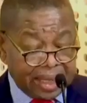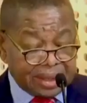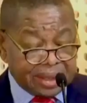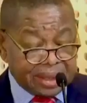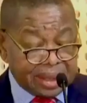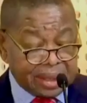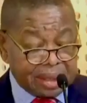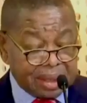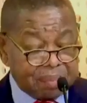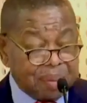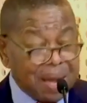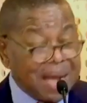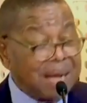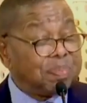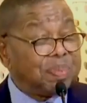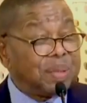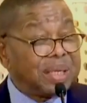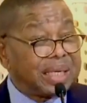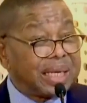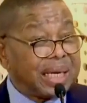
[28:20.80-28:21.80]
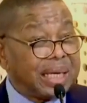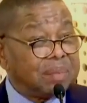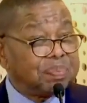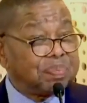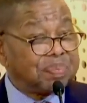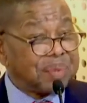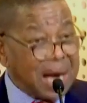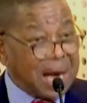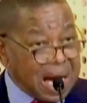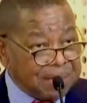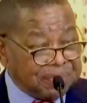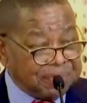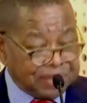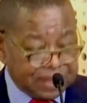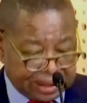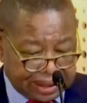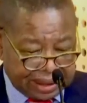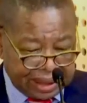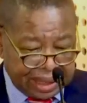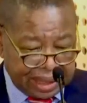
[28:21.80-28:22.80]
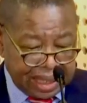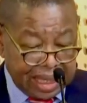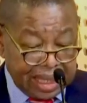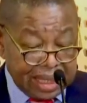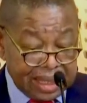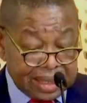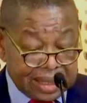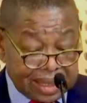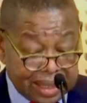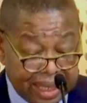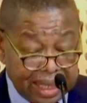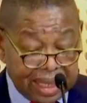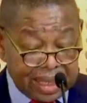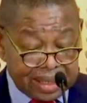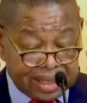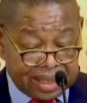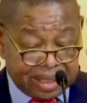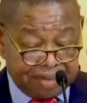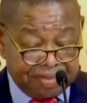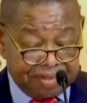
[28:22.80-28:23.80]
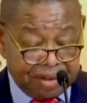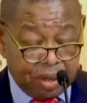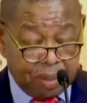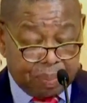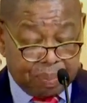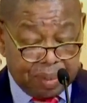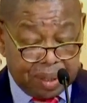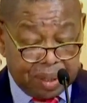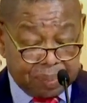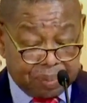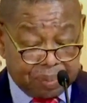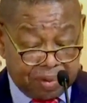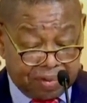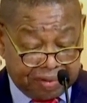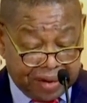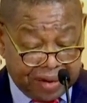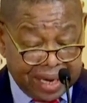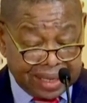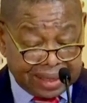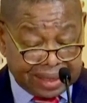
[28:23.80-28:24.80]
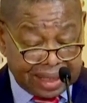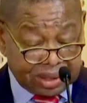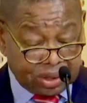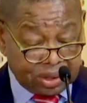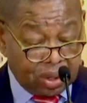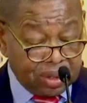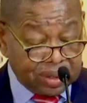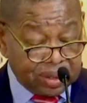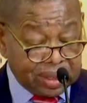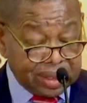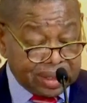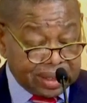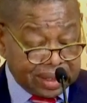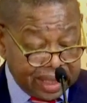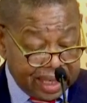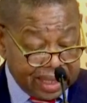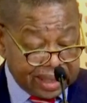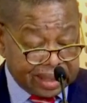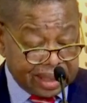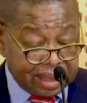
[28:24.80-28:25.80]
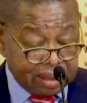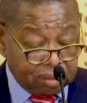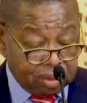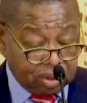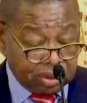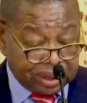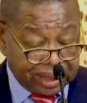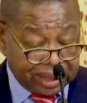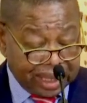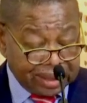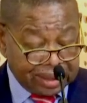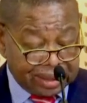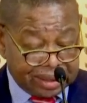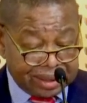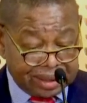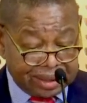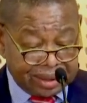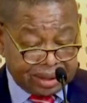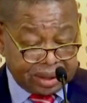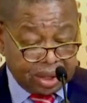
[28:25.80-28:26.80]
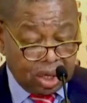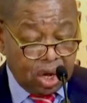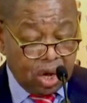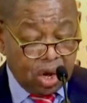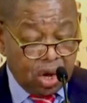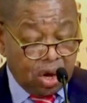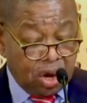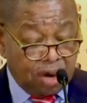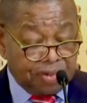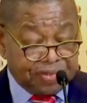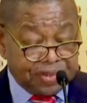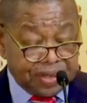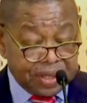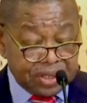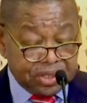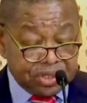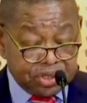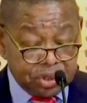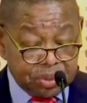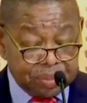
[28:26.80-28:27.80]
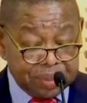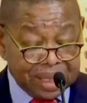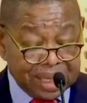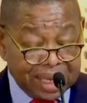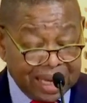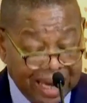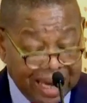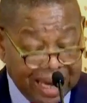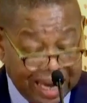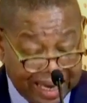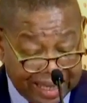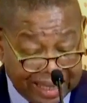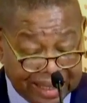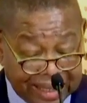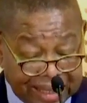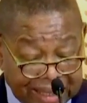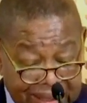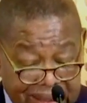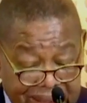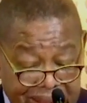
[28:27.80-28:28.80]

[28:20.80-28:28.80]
engaging the public and private skills development providers on the dates and modalities of resuming learning and